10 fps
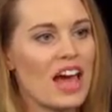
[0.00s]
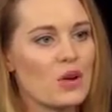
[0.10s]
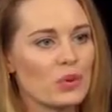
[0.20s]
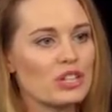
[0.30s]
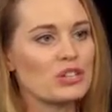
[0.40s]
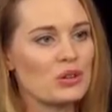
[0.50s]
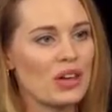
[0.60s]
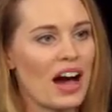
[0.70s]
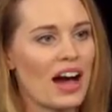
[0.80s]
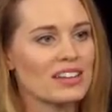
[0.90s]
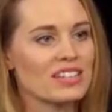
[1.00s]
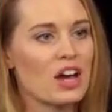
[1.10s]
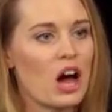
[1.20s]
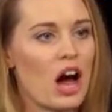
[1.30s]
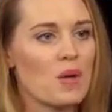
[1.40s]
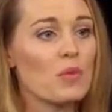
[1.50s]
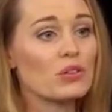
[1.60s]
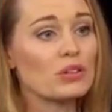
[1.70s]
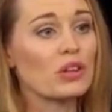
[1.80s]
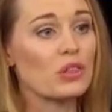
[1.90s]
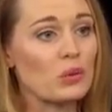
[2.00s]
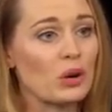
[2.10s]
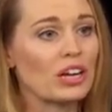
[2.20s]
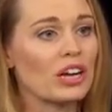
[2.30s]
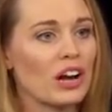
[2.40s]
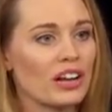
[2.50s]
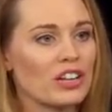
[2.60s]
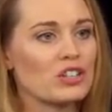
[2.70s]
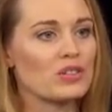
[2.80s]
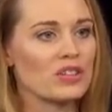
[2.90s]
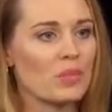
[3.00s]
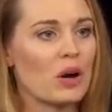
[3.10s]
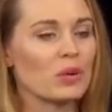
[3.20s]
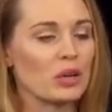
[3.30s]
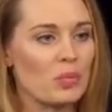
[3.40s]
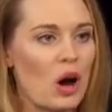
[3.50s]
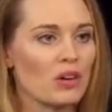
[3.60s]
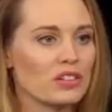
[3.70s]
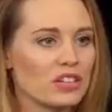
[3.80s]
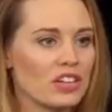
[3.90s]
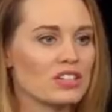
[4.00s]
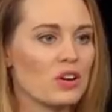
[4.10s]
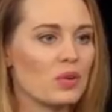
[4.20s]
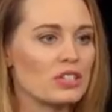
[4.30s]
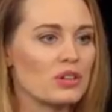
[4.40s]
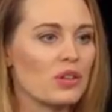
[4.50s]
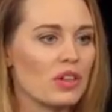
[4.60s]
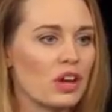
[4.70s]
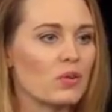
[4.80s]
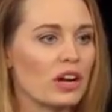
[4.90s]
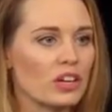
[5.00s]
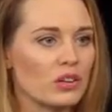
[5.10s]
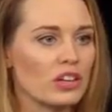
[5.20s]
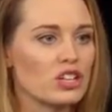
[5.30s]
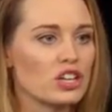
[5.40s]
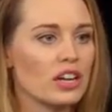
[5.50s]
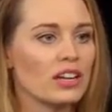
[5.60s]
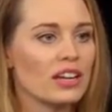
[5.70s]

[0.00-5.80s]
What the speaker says: And we do that mostly through working on issues of public policy. So we do think regulation.